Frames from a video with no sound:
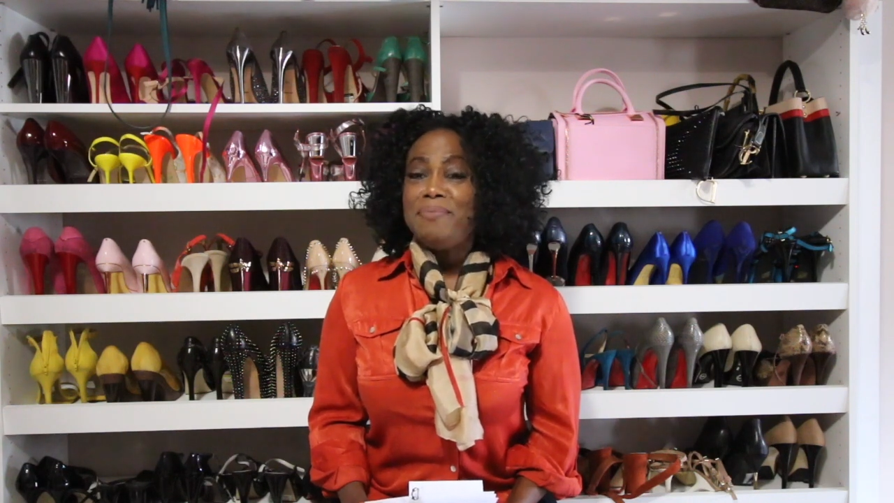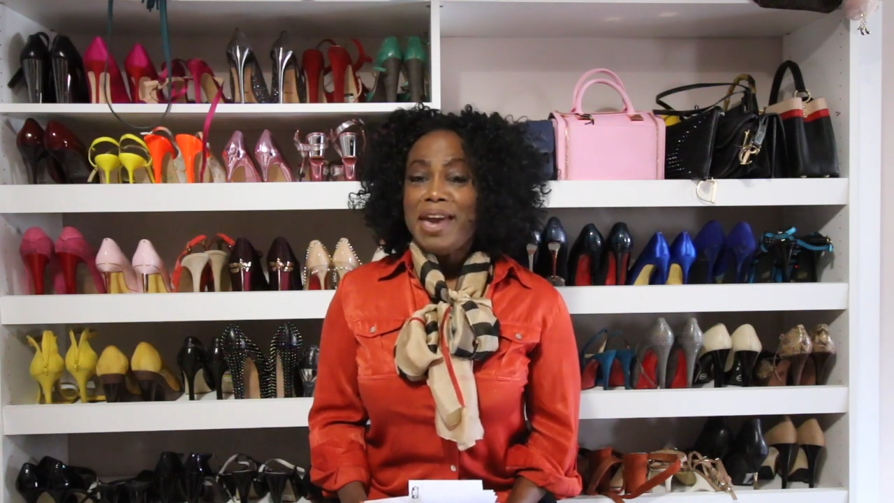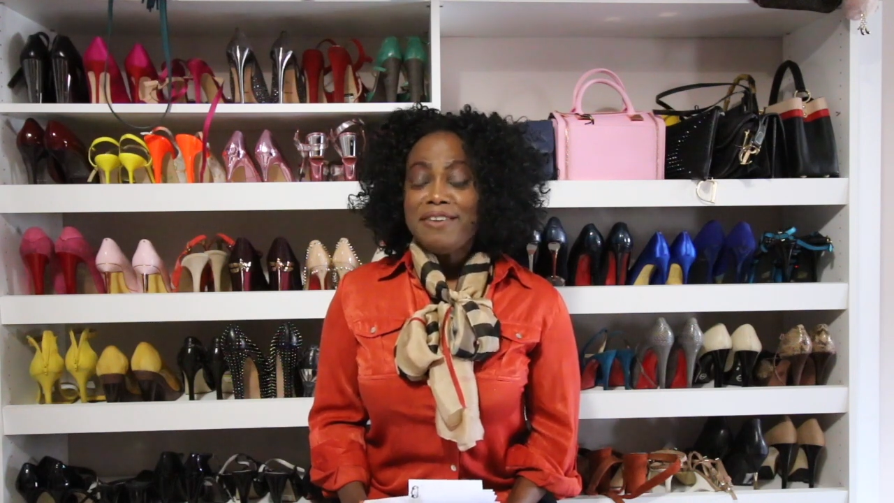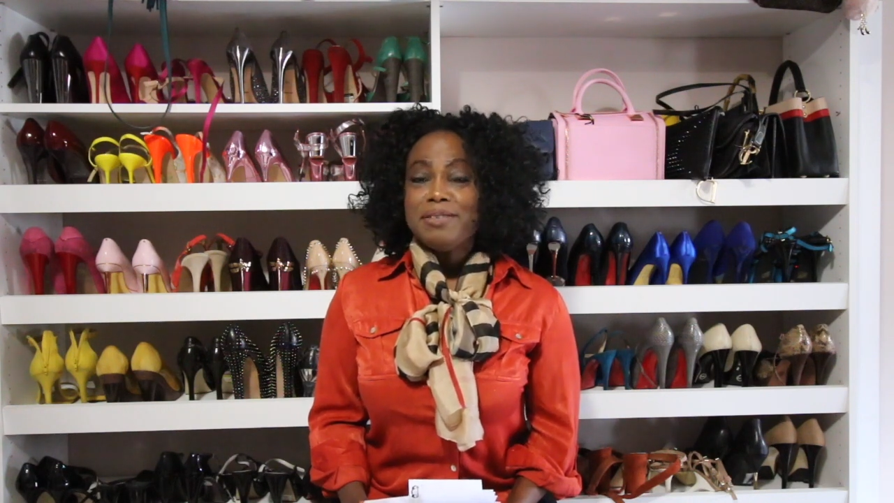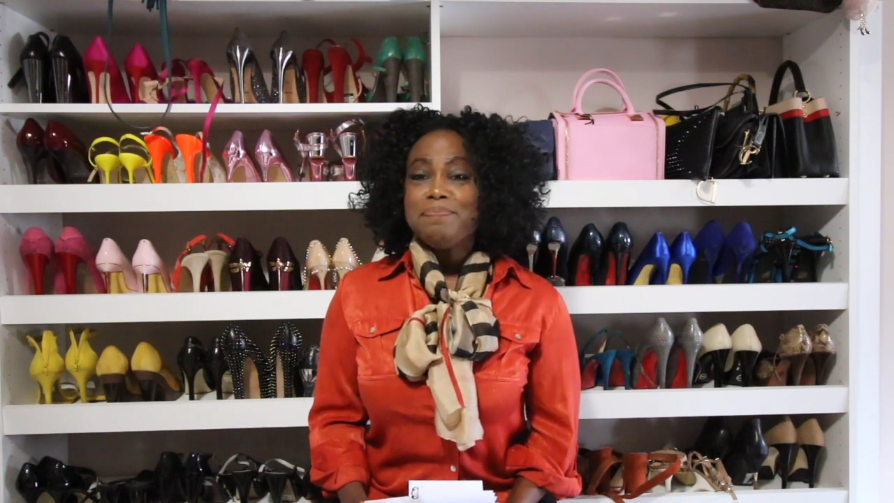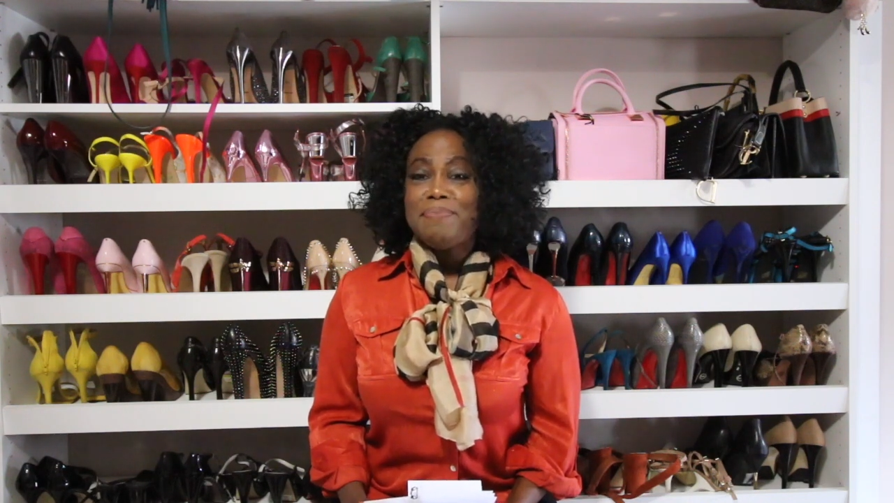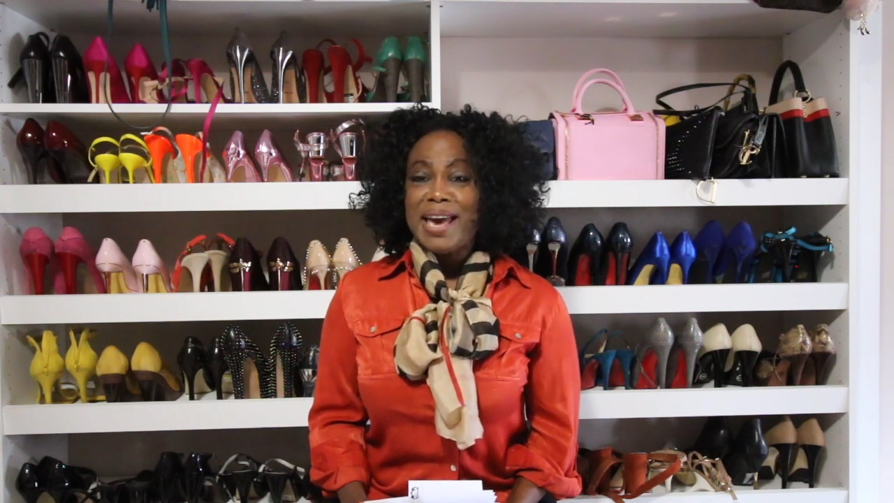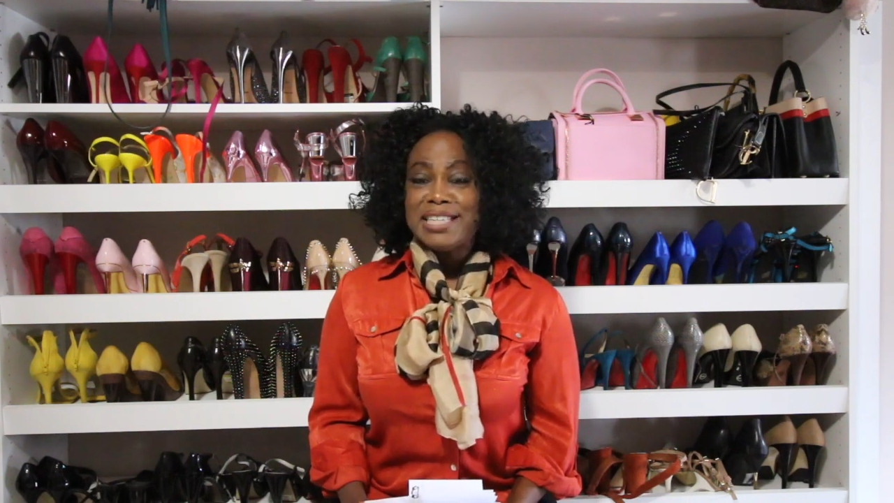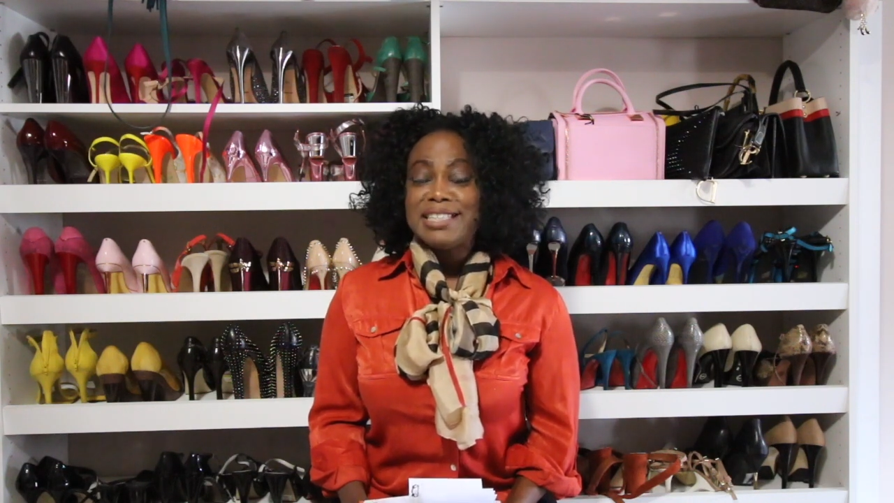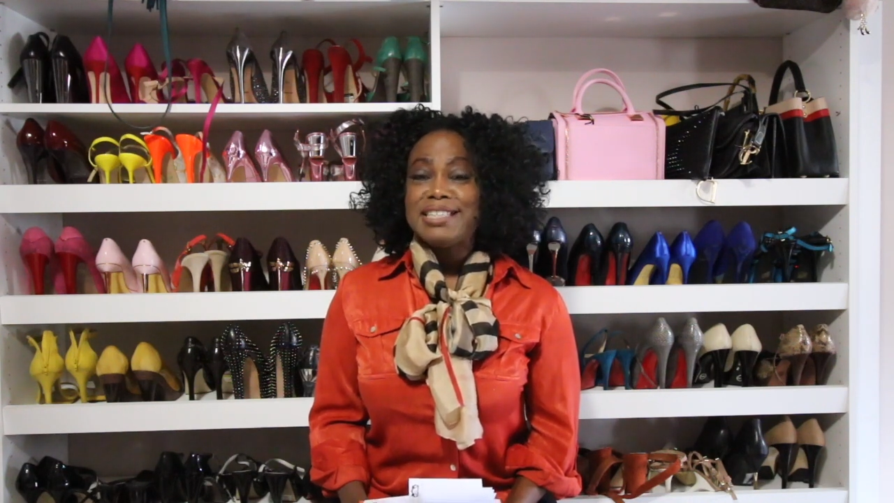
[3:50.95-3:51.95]
Make the
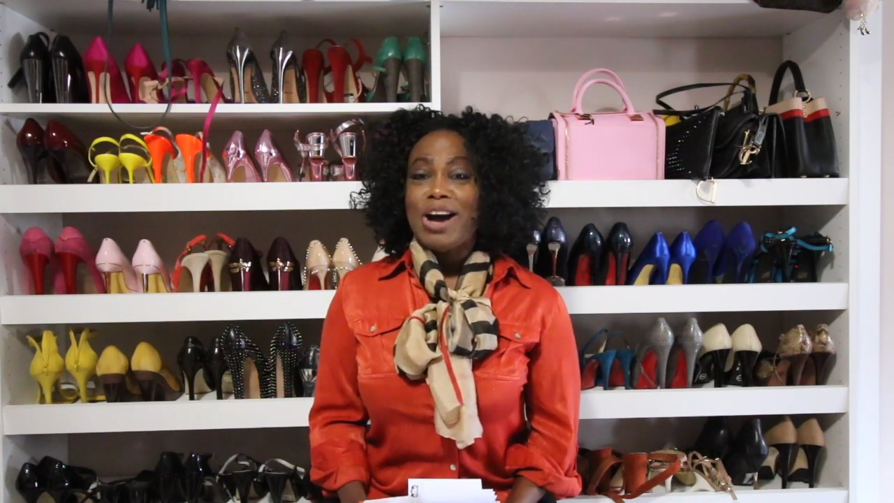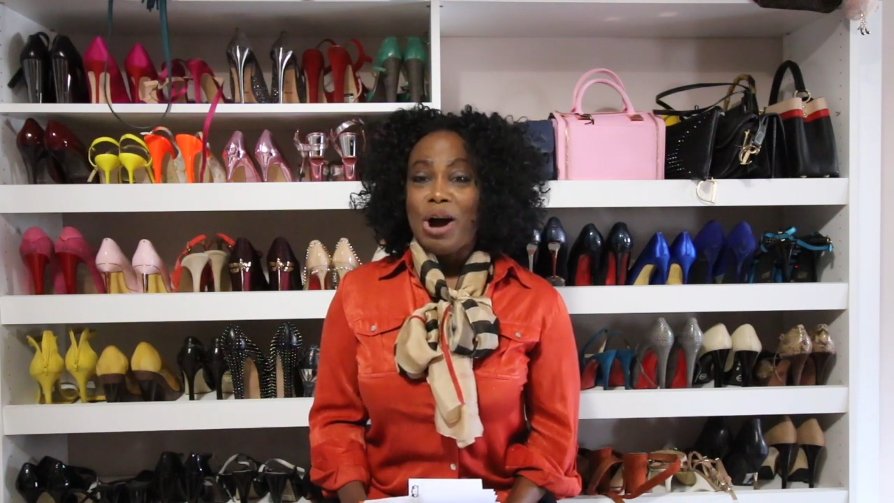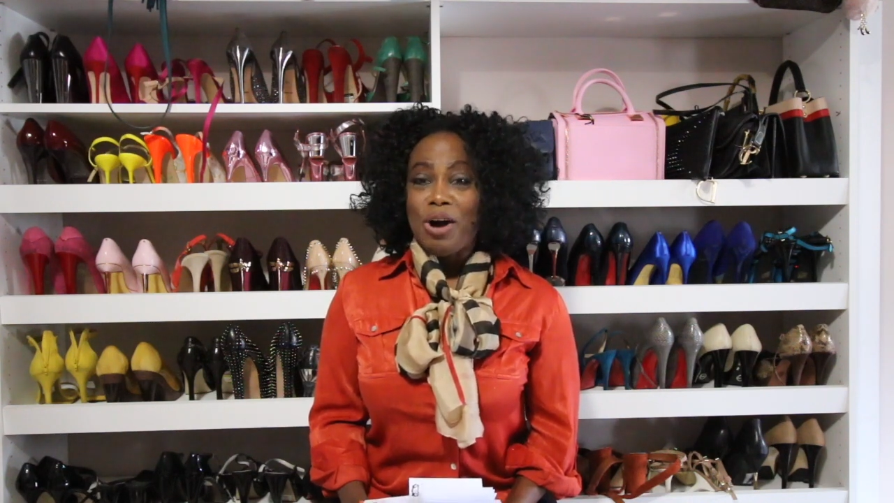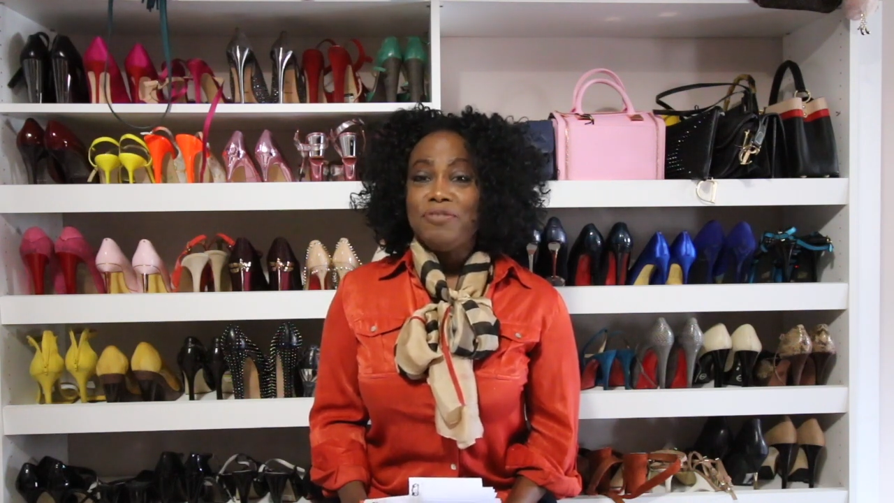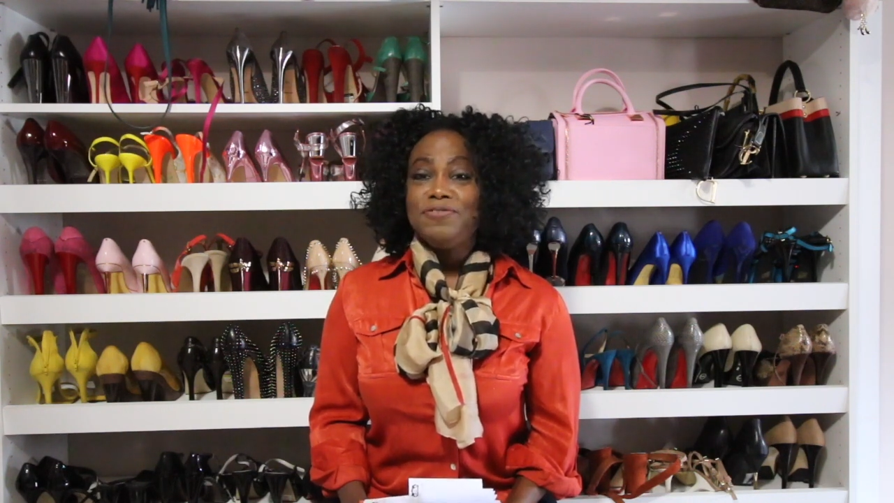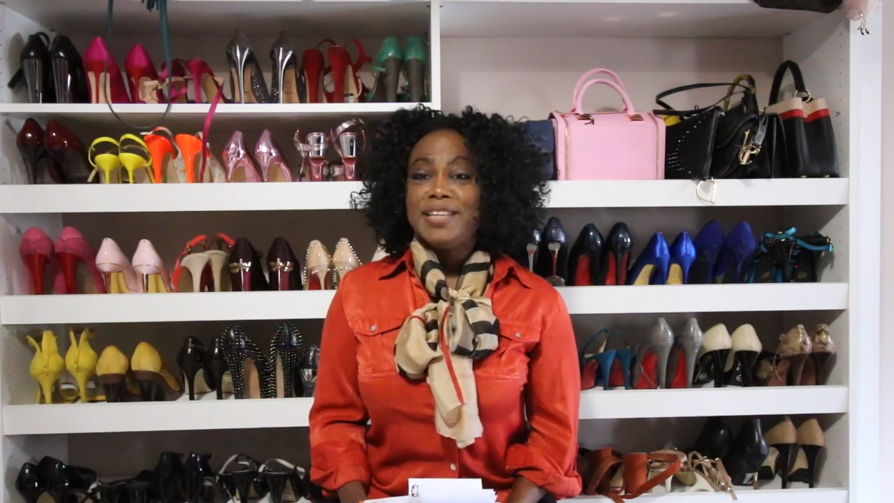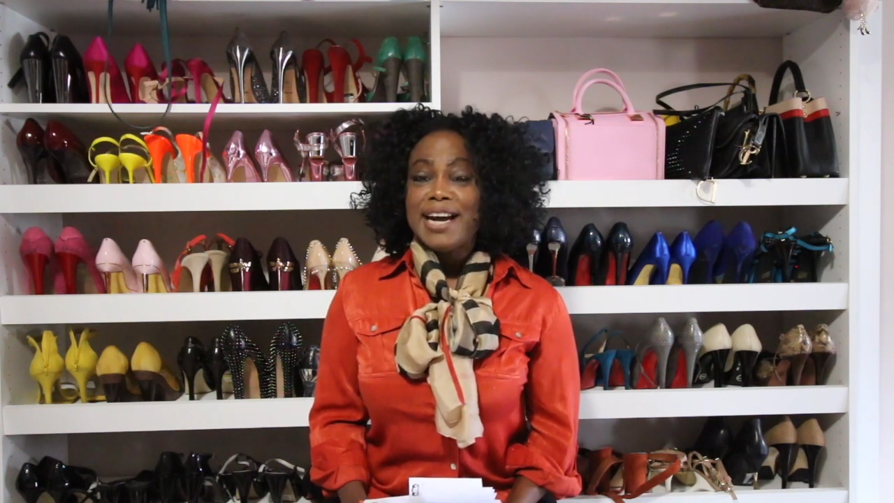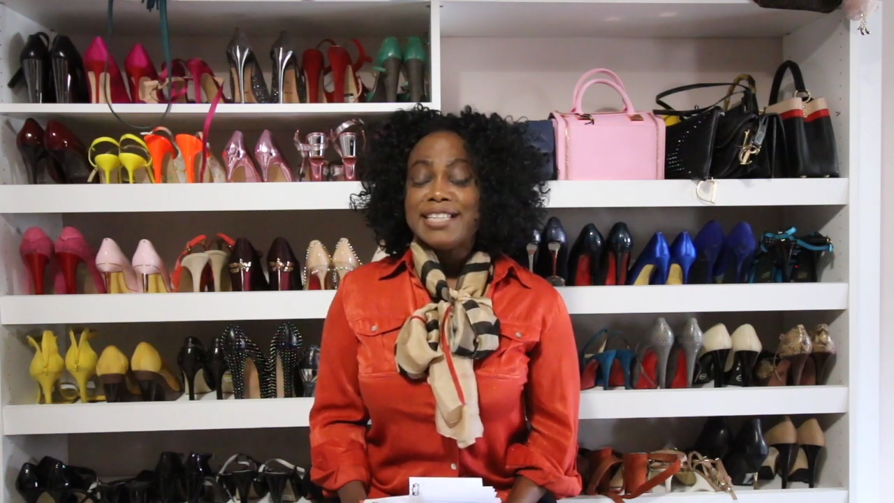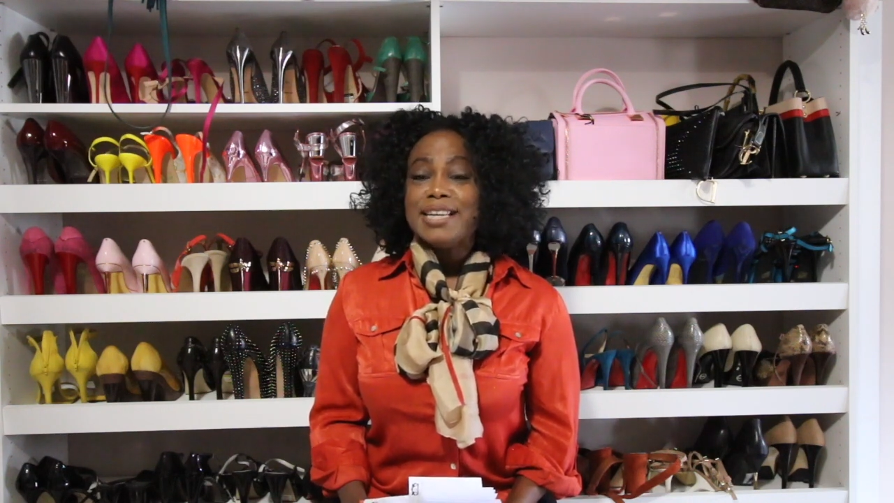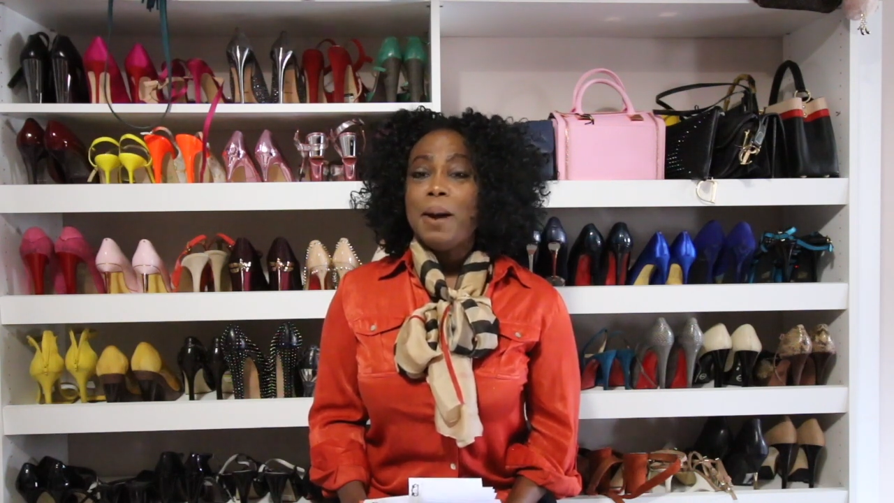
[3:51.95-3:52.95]
best of
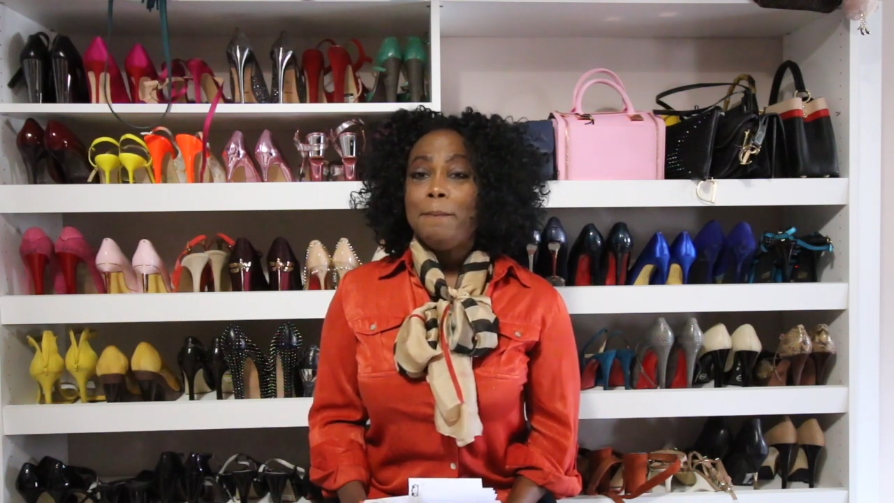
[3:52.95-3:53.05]
that